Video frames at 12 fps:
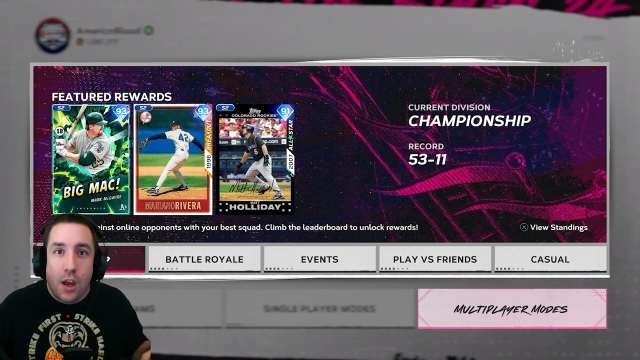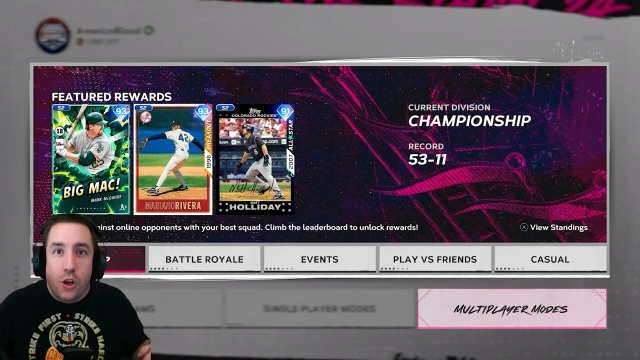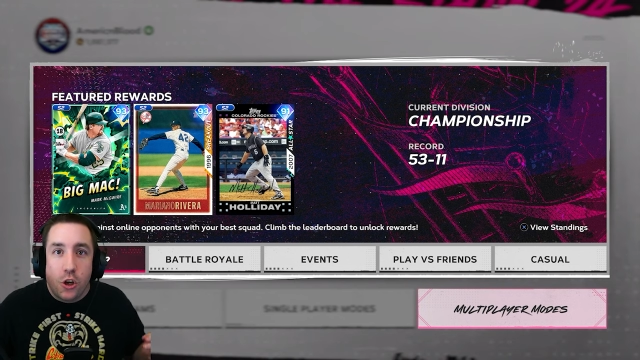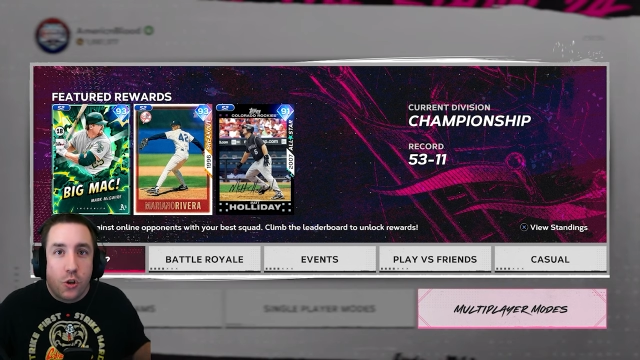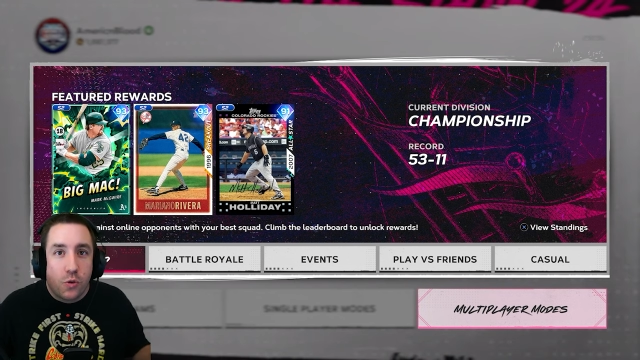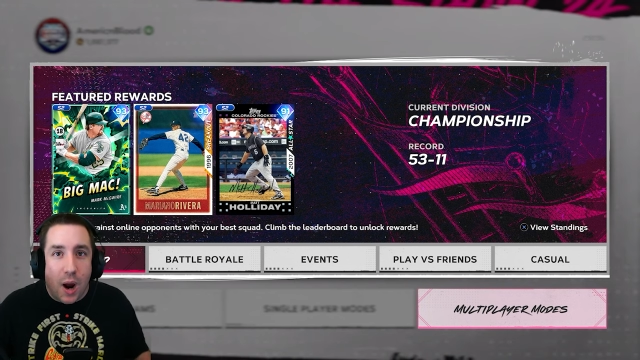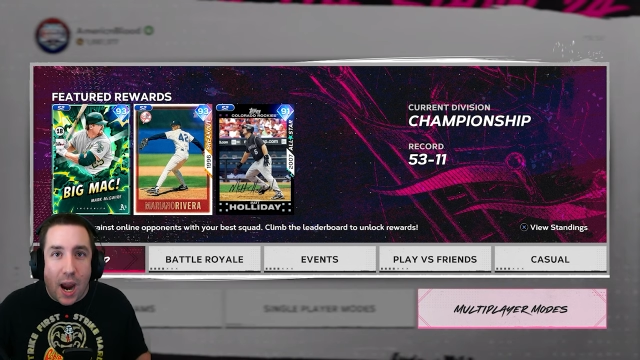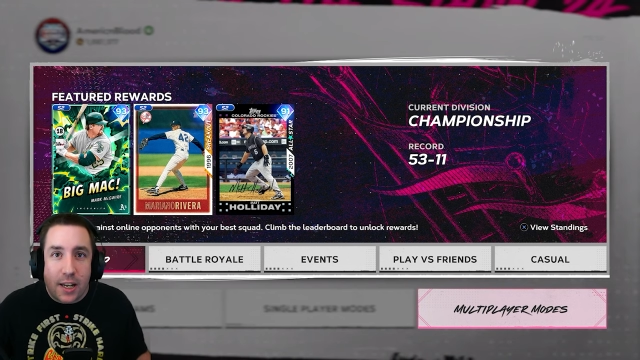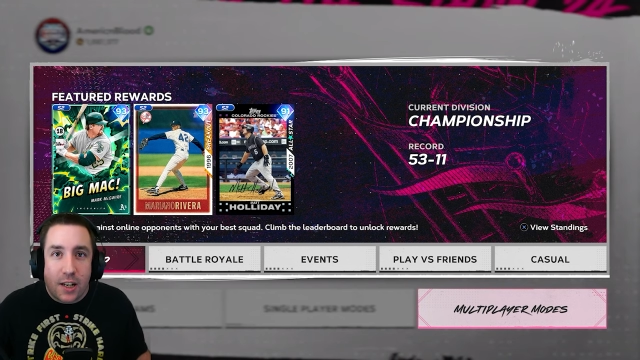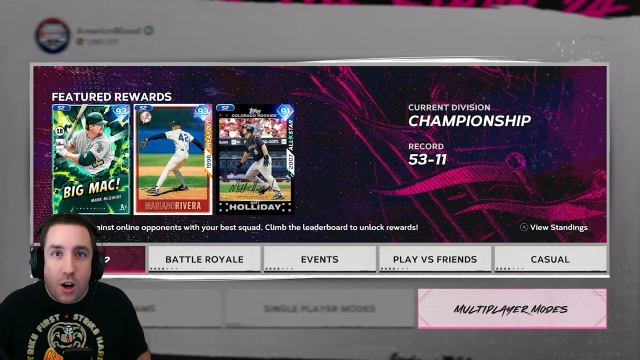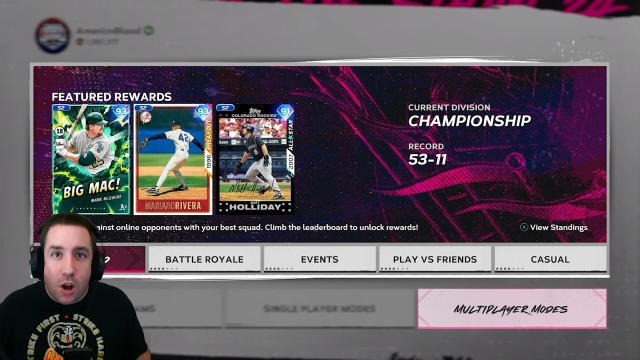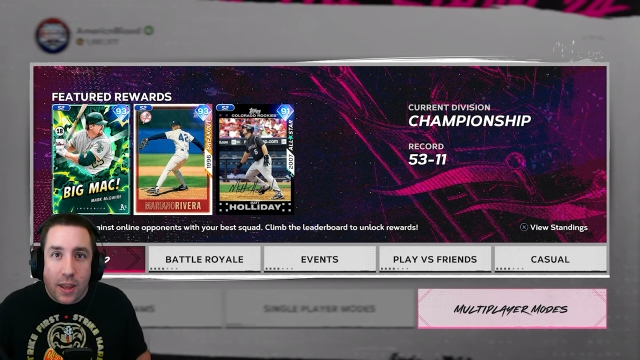you
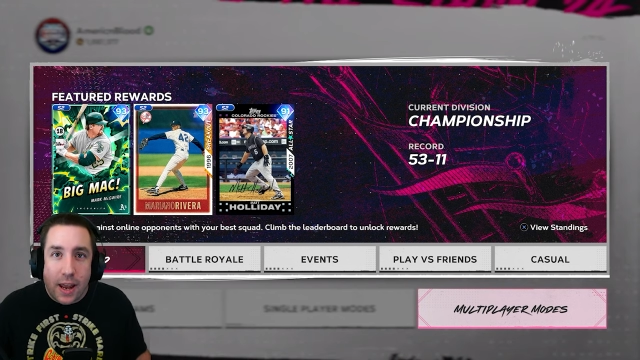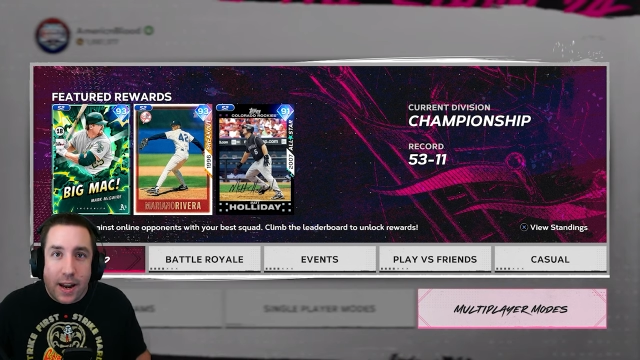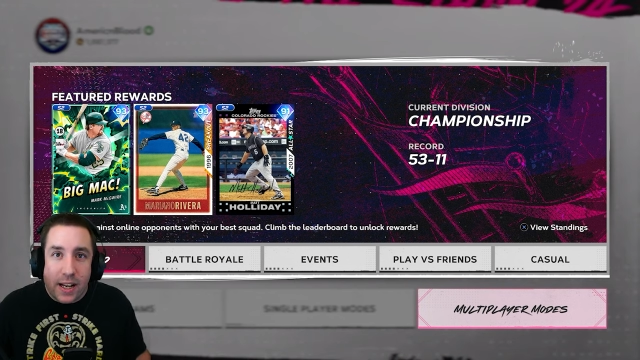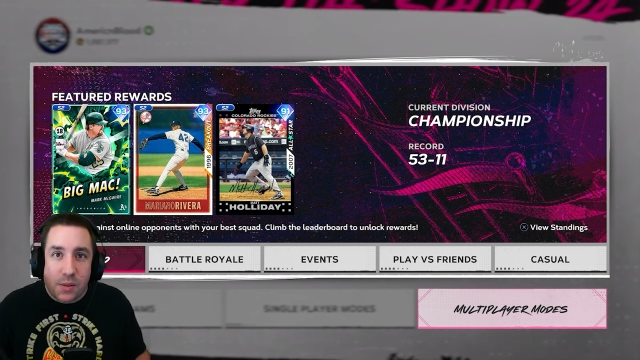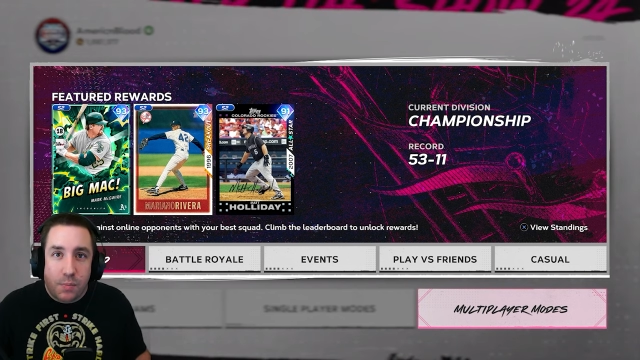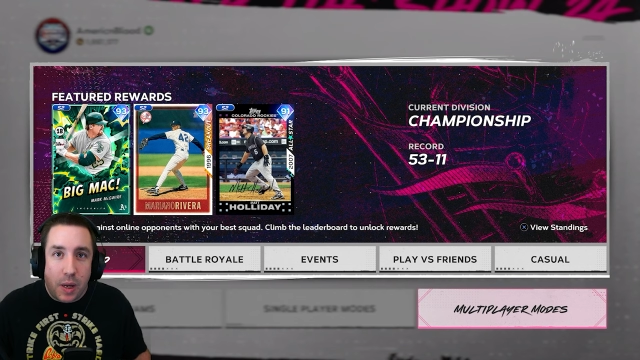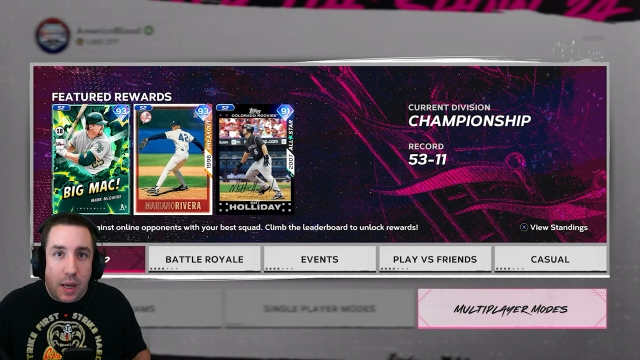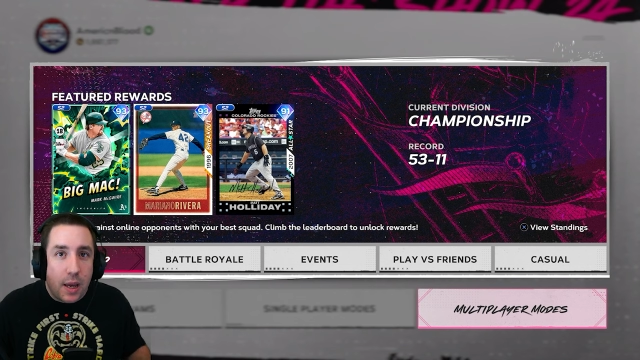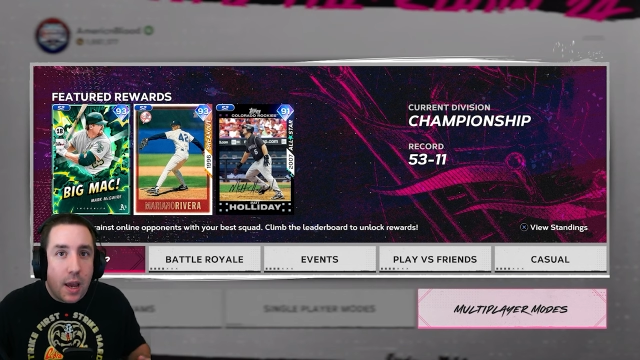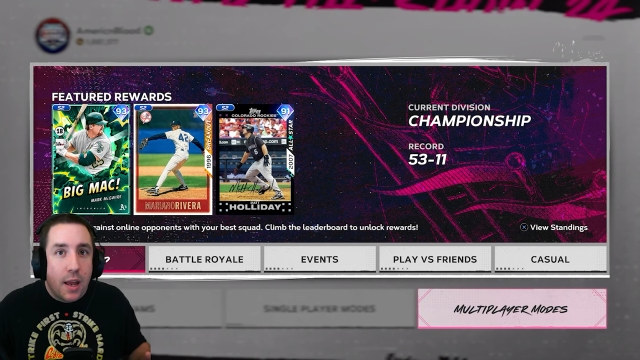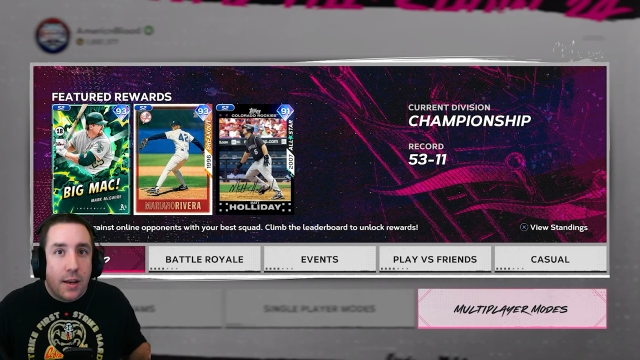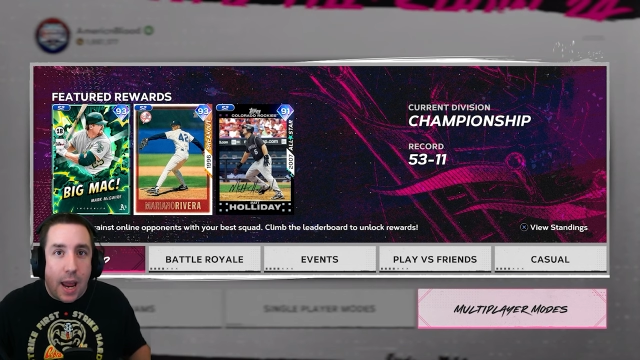grinded all that X
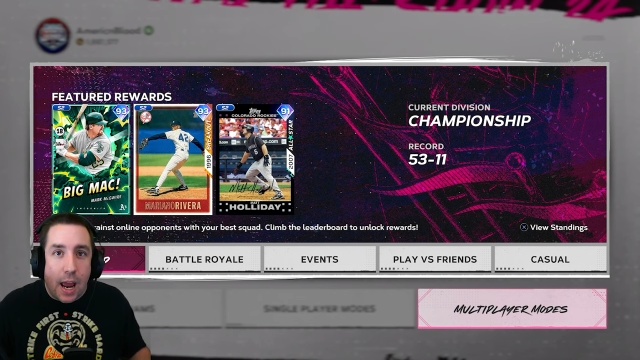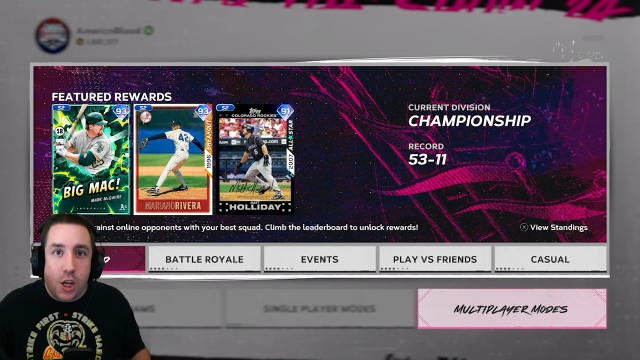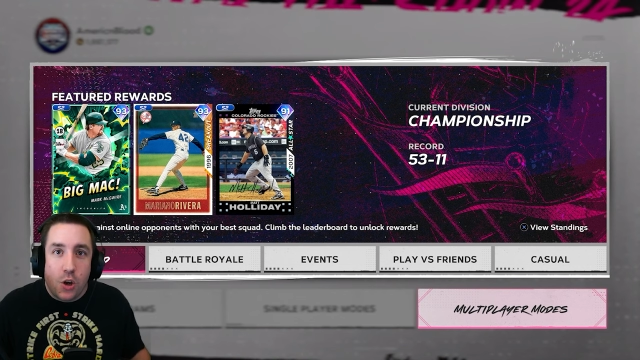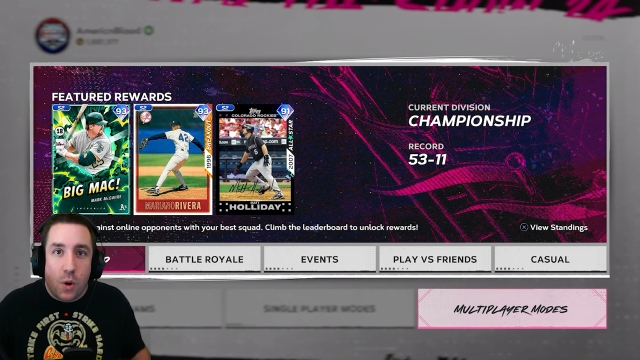P. Now you